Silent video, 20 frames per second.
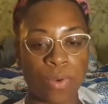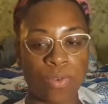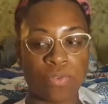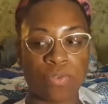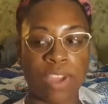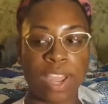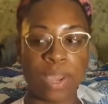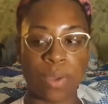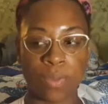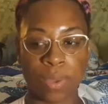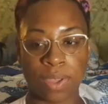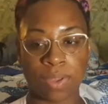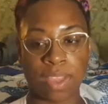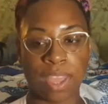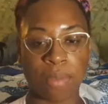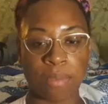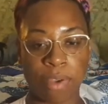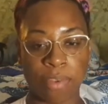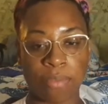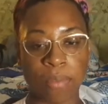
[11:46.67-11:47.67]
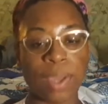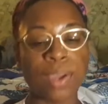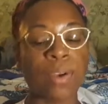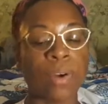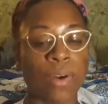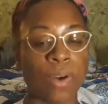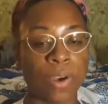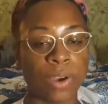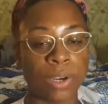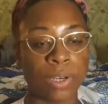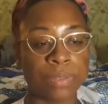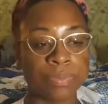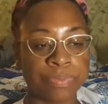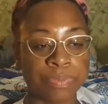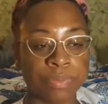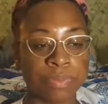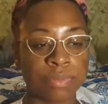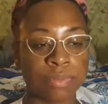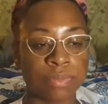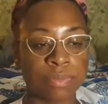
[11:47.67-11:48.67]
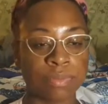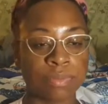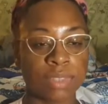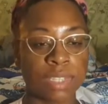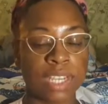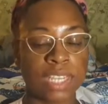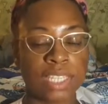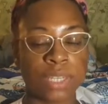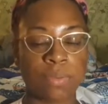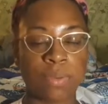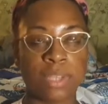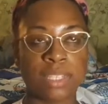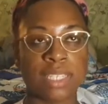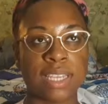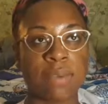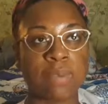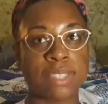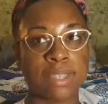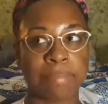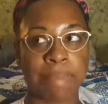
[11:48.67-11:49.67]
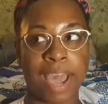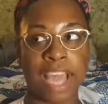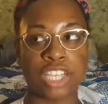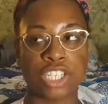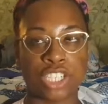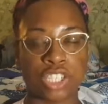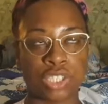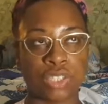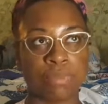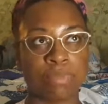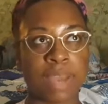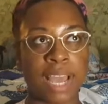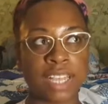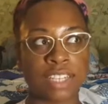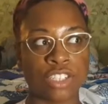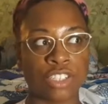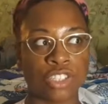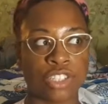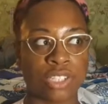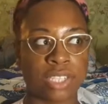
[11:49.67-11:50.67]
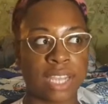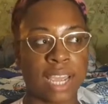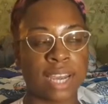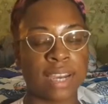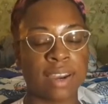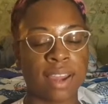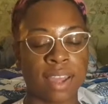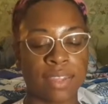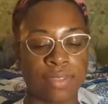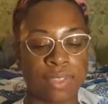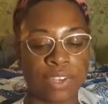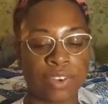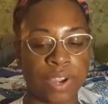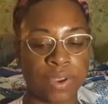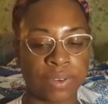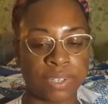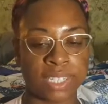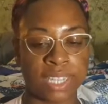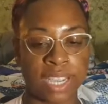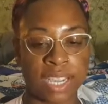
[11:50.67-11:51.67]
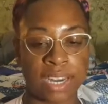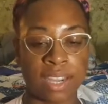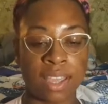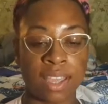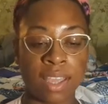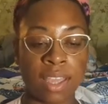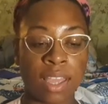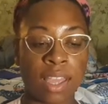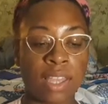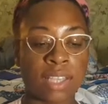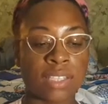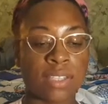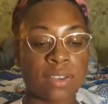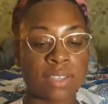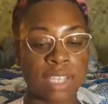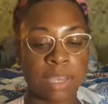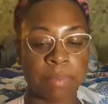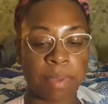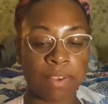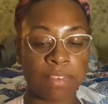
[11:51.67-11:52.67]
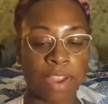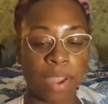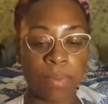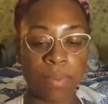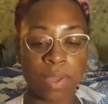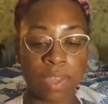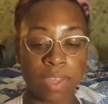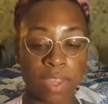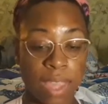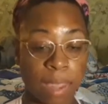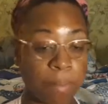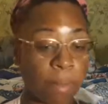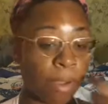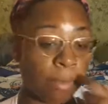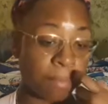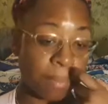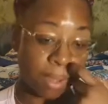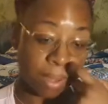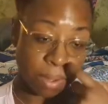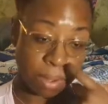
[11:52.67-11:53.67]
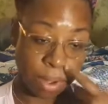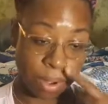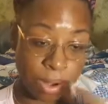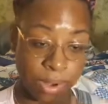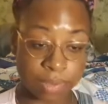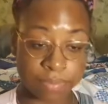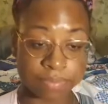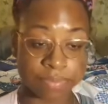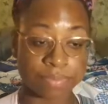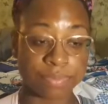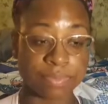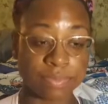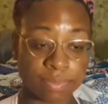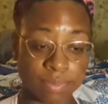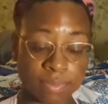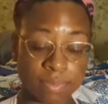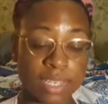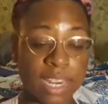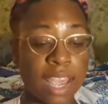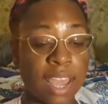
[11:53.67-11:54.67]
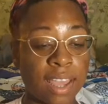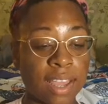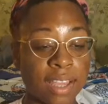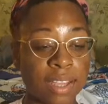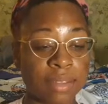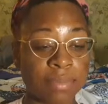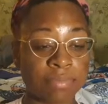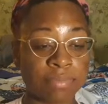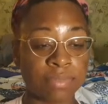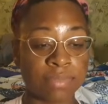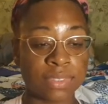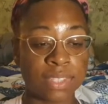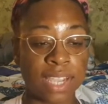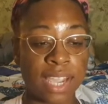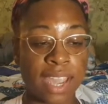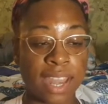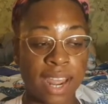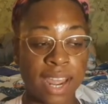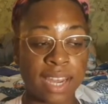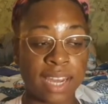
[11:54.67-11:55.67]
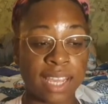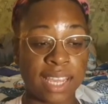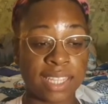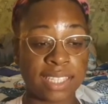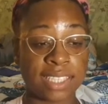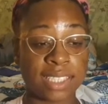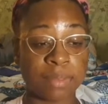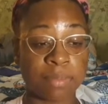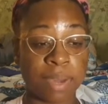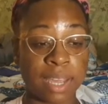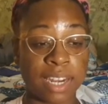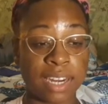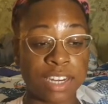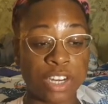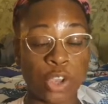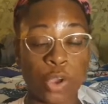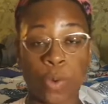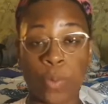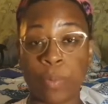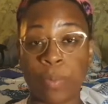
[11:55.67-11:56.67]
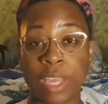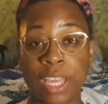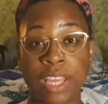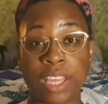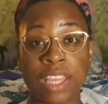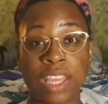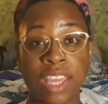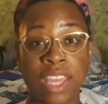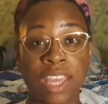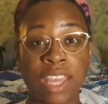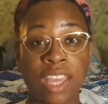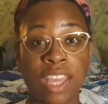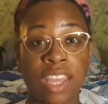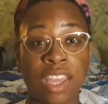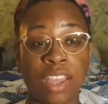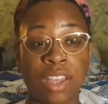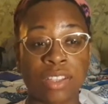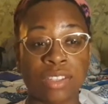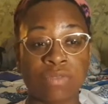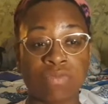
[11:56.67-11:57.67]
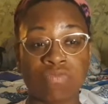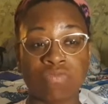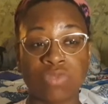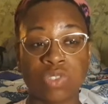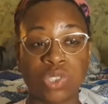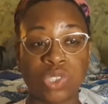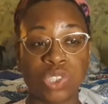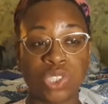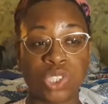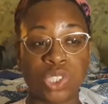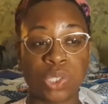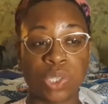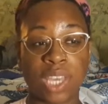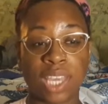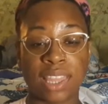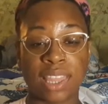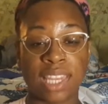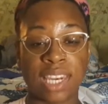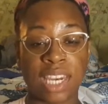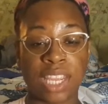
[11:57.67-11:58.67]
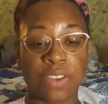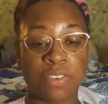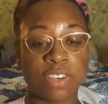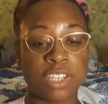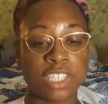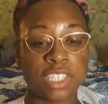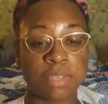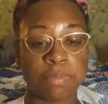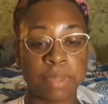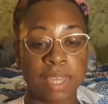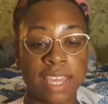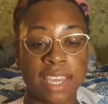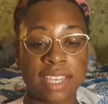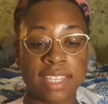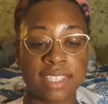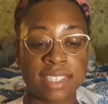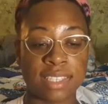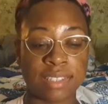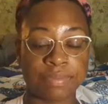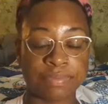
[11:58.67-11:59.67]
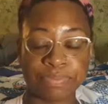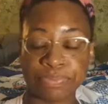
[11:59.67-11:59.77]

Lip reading: right wheel came off my car." Because it was a passenger side, not the driver's side. So I was like, my right wheel came off my car, and I need somebody to tow me to like the nearest place.